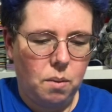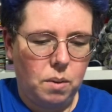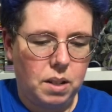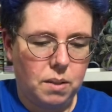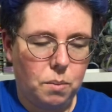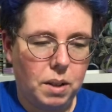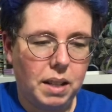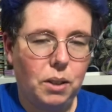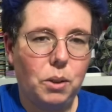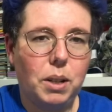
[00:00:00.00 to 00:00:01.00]
which is
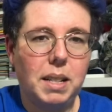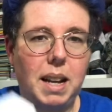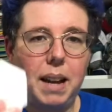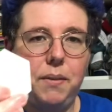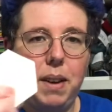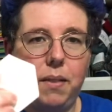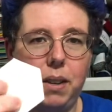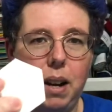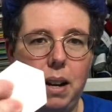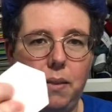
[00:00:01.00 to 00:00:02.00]
really cool because I
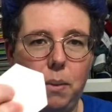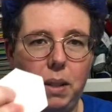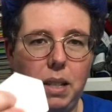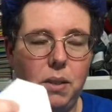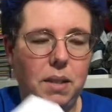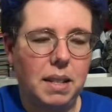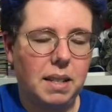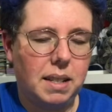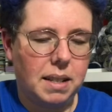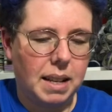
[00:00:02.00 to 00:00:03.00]
never really used
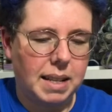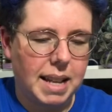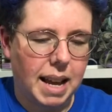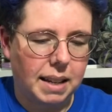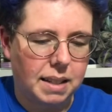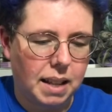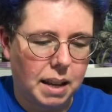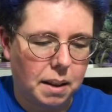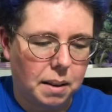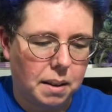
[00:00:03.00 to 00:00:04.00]
this exact
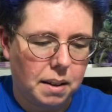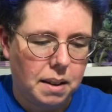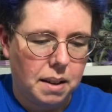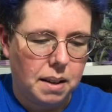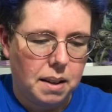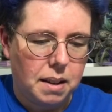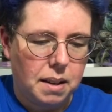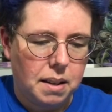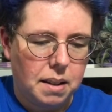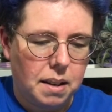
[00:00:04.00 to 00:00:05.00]
like
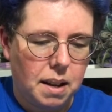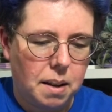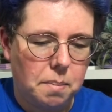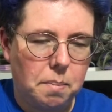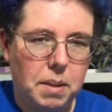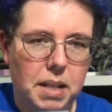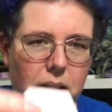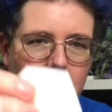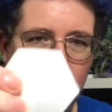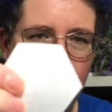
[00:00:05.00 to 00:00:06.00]

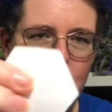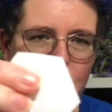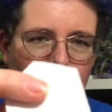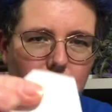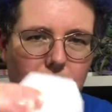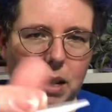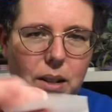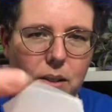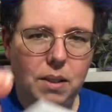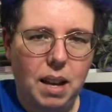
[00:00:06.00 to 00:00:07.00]
material that you're supposed to
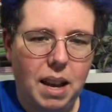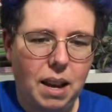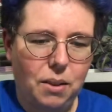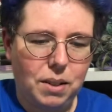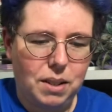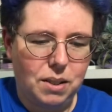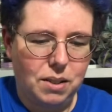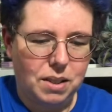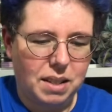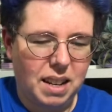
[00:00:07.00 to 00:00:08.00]
use. I always
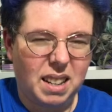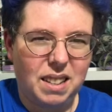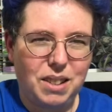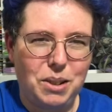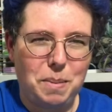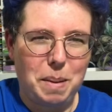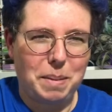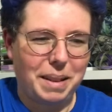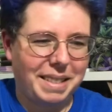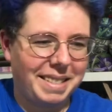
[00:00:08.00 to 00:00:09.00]
use just like
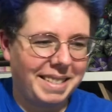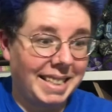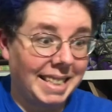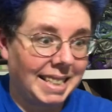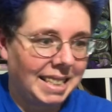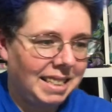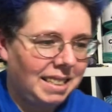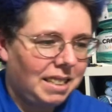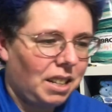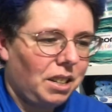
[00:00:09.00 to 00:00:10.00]
newspaper
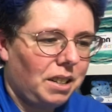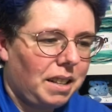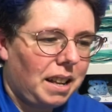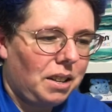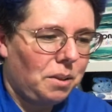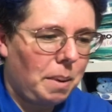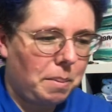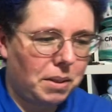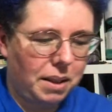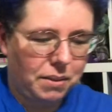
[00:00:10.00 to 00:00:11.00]
or that
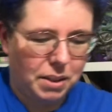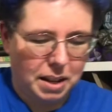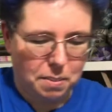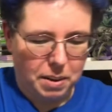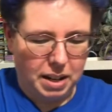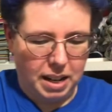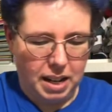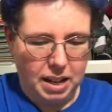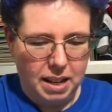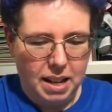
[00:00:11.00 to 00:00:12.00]
newspaper stuff. So that's pretty
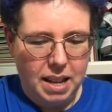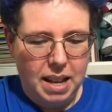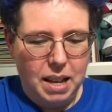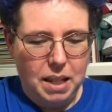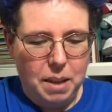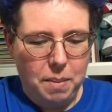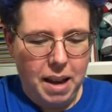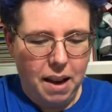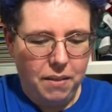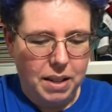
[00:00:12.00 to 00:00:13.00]
neat. Then
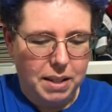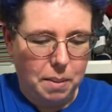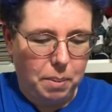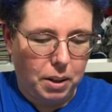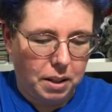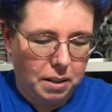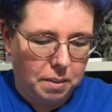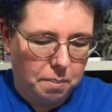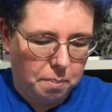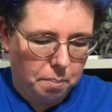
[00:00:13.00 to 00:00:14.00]
we have a zipper
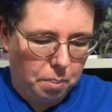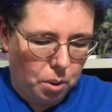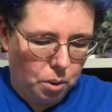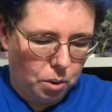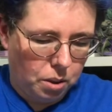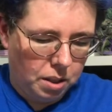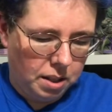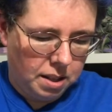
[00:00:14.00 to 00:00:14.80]
pull.